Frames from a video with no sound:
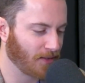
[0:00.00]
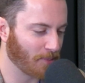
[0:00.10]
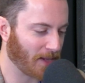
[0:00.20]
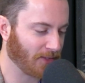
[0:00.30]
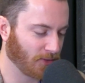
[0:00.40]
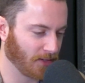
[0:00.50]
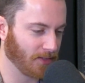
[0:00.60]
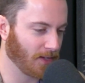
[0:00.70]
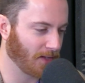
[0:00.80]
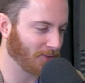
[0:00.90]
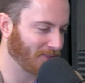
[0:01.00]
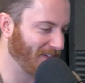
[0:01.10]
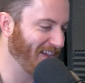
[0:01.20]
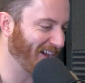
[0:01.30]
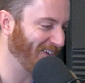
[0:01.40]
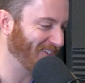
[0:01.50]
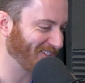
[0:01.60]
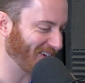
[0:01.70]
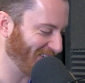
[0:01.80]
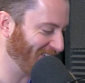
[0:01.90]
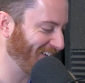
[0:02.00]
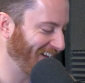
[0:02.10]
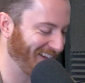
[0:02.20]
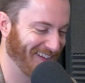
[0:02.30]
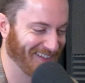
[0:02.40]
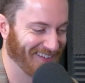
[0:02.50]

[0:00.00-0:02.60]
And Matt's like, "Yes." I was like, "Okay.